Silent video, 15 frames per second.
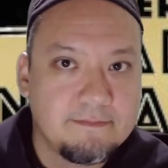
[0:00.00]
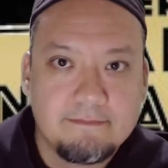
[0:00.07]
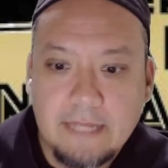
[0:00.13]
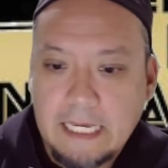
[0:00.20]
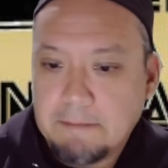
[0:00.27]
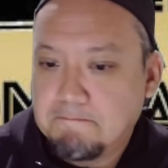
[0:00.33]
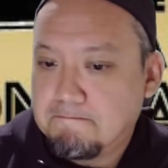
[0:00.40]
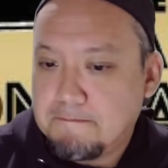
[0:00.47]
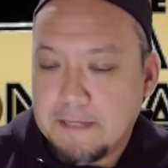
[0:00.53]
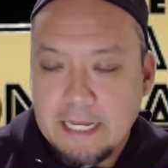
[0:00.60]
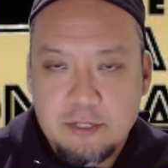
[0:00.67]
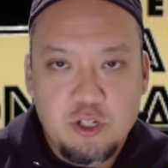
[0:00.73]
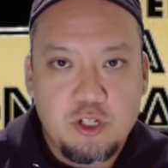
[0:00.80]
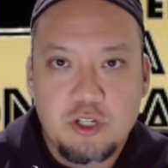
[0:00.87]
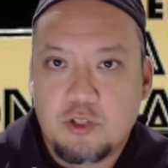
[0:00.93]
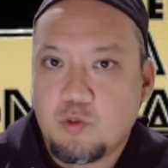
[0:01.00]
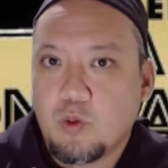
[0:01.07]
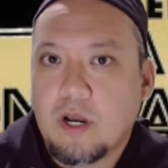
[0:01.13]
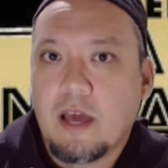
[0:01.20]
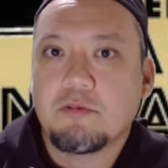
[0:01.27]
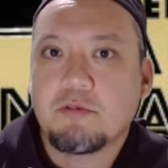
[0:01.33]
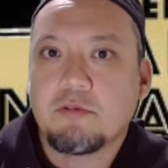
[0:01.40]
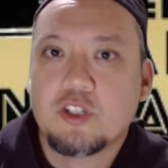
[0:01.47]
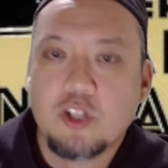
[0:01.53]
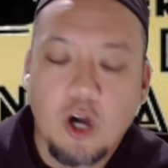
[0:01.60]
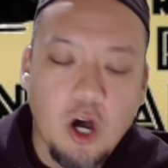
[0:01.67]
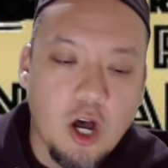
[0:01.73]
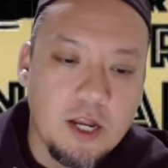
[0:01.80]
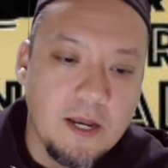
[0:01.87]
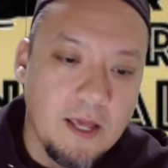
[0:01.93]
Like that's just what I was
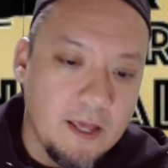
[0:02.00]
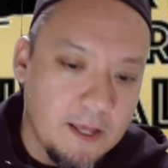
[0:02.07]
taught.